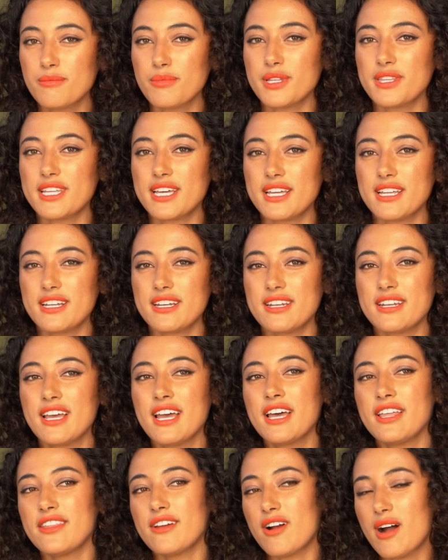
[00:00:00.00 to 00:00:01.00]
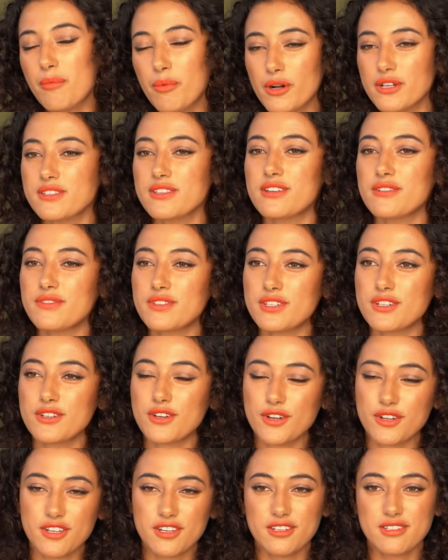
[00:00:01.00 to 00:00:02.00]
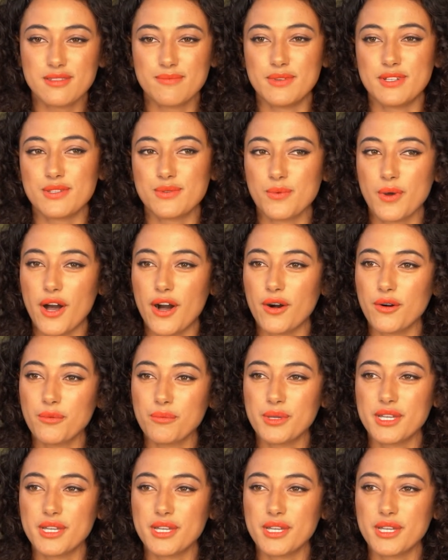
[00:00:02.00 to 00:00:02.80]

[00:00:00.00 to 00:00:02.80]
But then there are positives to tokenism as well,